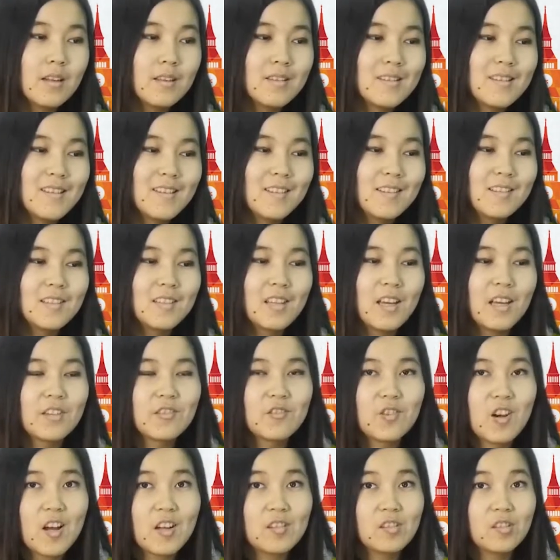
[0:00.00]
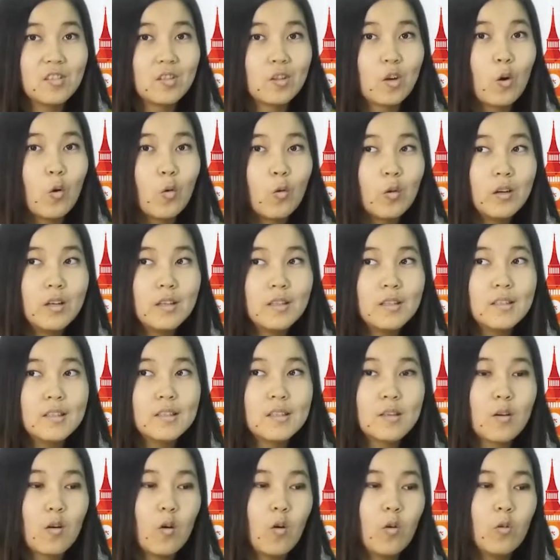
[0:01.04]
deals attracted
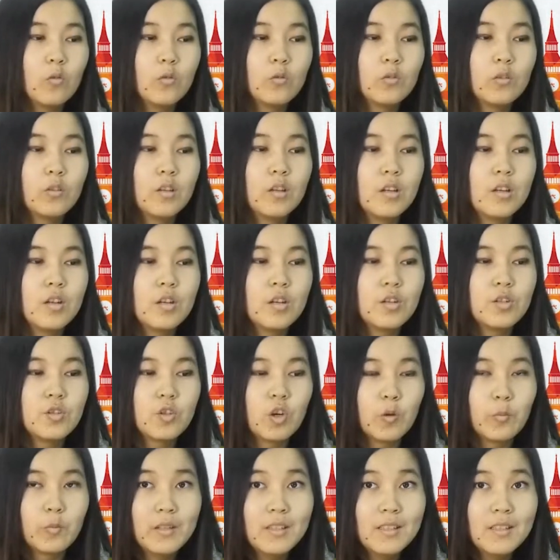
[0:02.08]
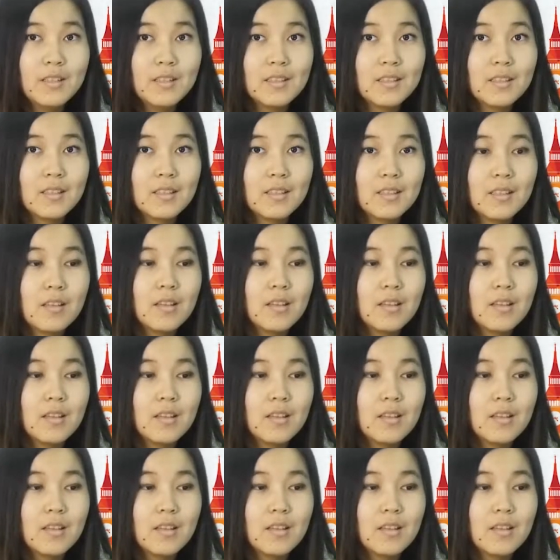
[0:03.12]
hordes of shoppers.